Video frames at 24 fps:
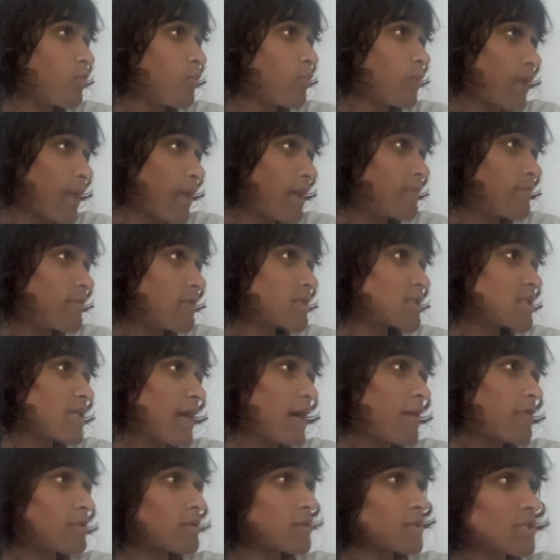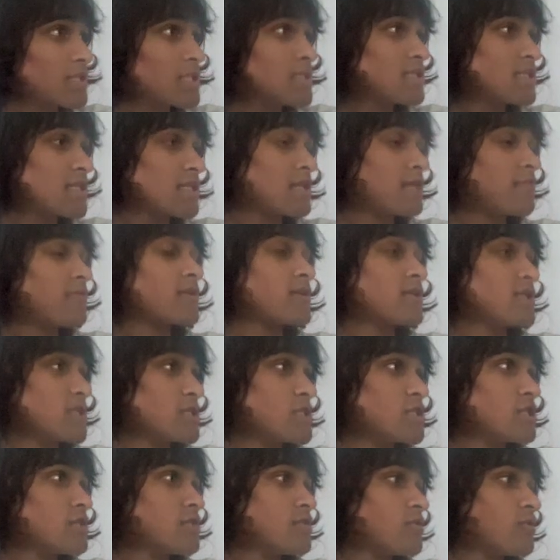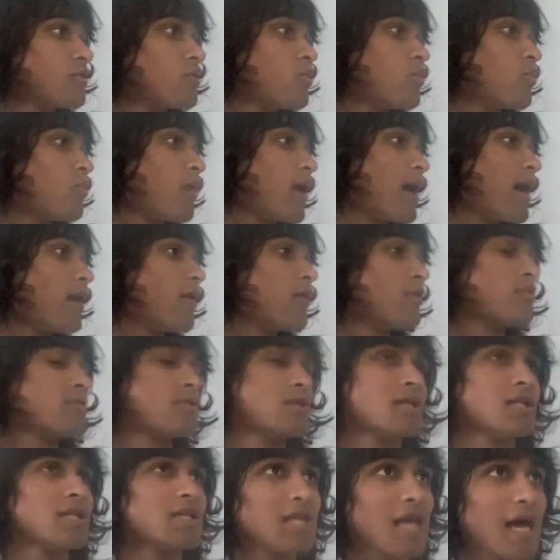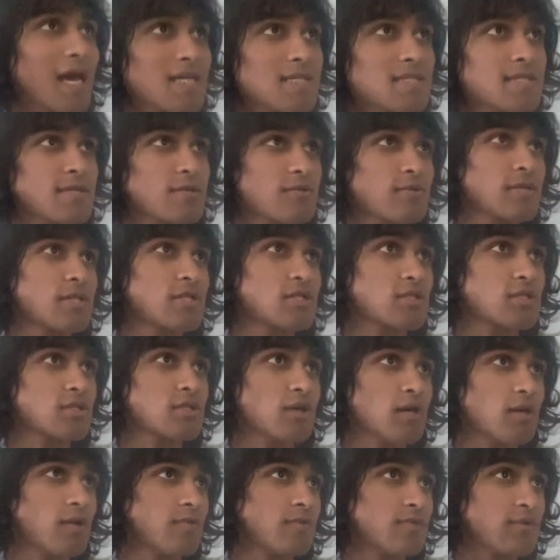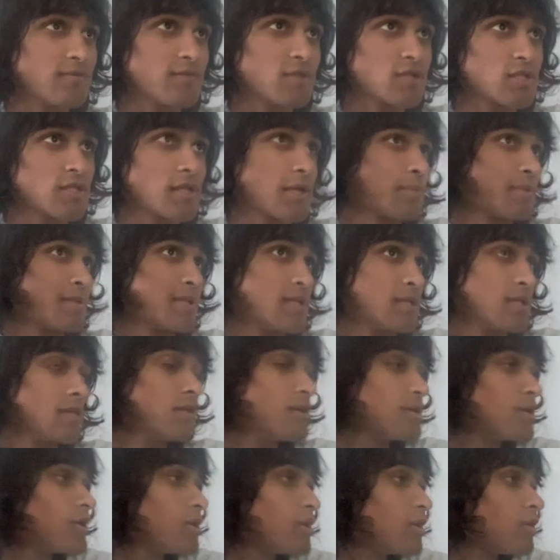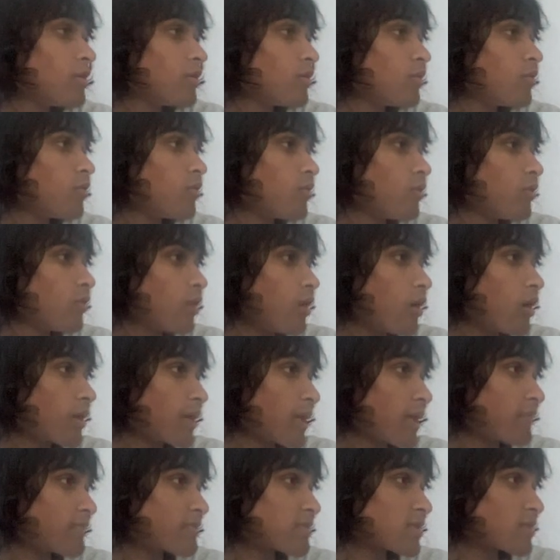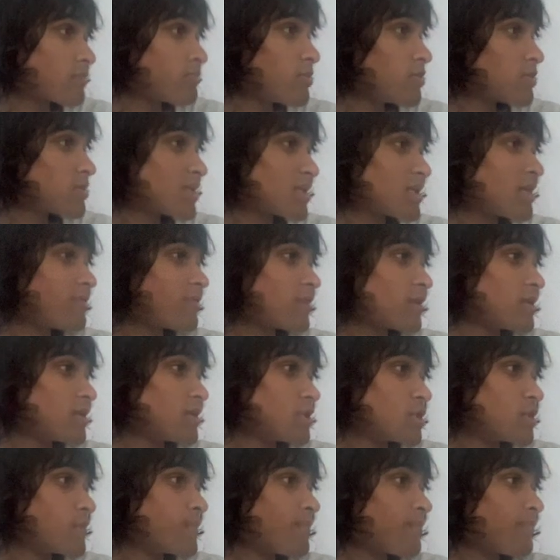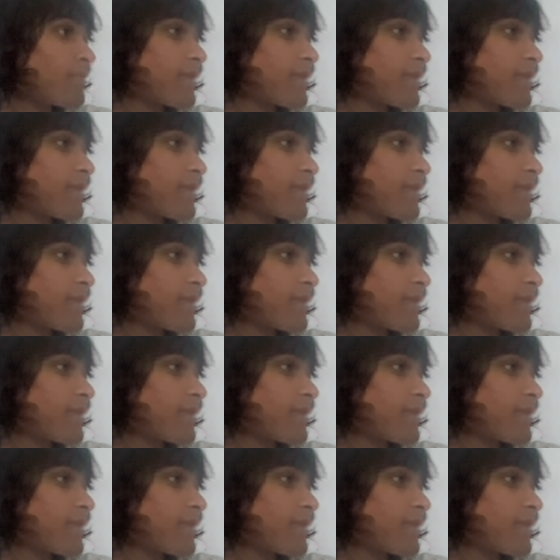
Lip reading: gave us our least significant digit, while the last iteration of division that we did gave us our most significant digit.